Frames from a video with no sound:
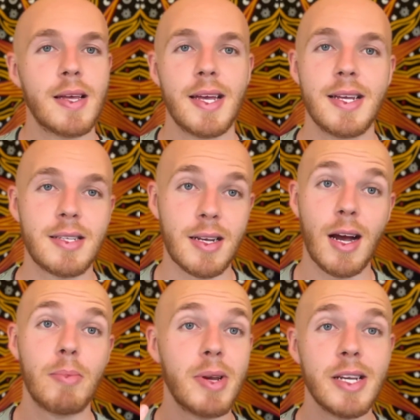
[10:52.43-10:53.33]
It's a
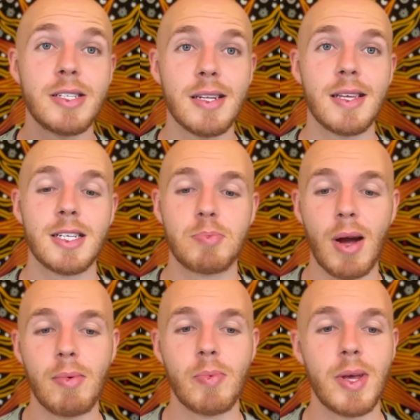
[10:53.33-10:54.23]
combination of things
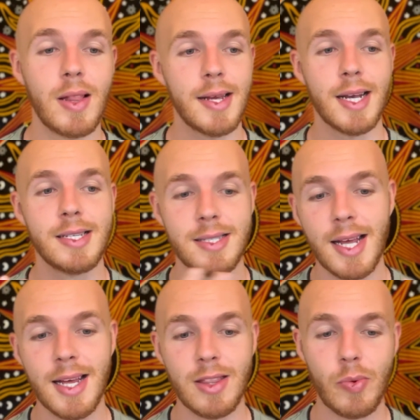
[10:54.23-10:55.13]
probably, like I
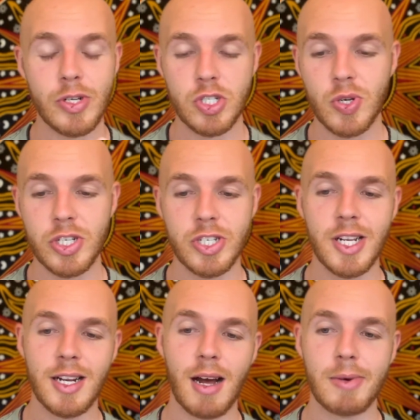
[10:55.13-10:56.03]
said, the restriction,
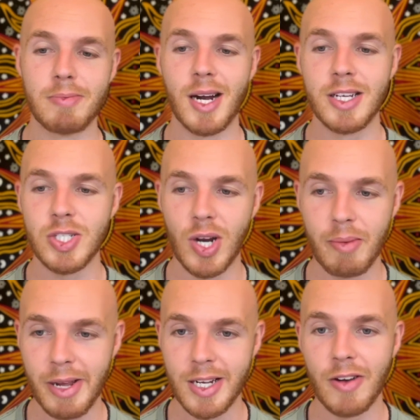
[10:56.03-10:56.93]
and now my body's trying to
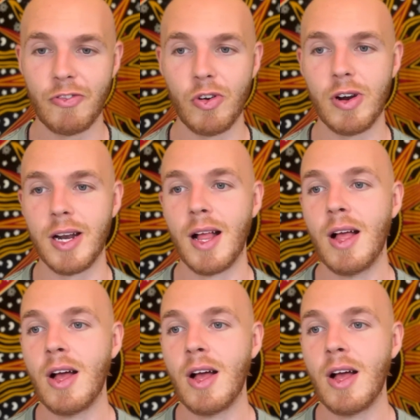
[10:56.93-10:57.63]
make up for it.